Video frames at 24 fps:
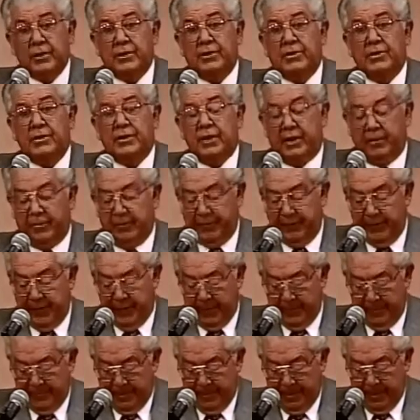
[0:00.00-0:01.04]
is not fair.
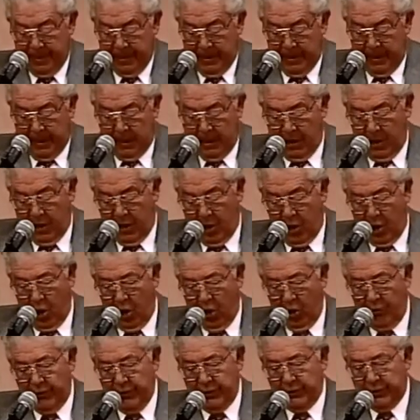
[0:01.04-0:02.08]
All
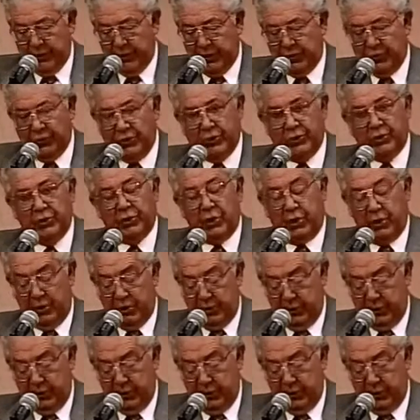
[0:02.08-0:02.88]
of these issues are under